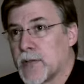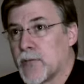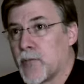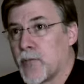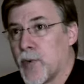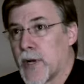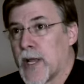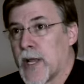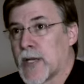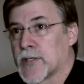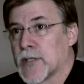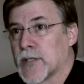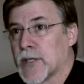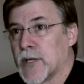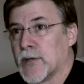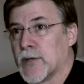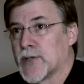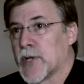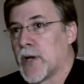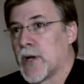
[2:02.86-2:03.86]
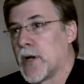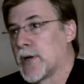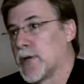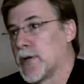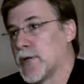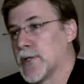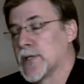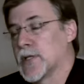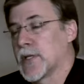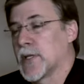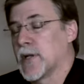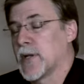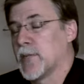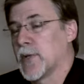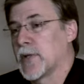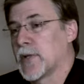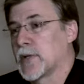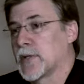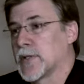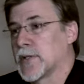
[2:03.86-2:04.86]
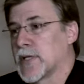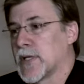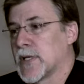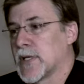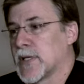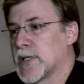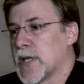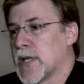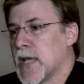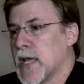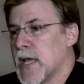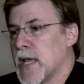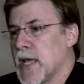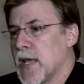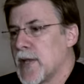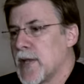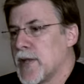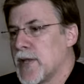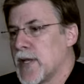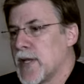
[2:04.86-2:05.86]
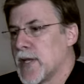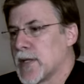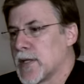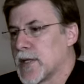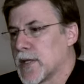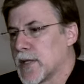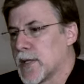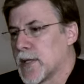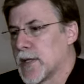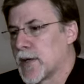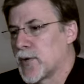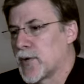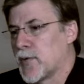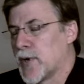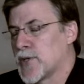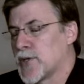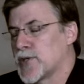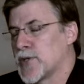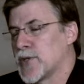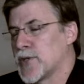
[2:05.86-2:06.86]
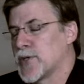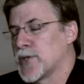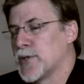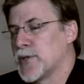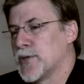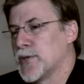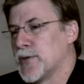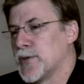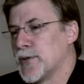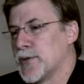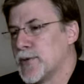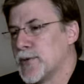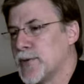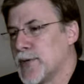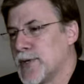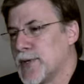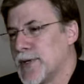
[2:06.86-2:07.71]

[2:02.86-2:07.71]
what actually goes on using the umbilical cells, that the question to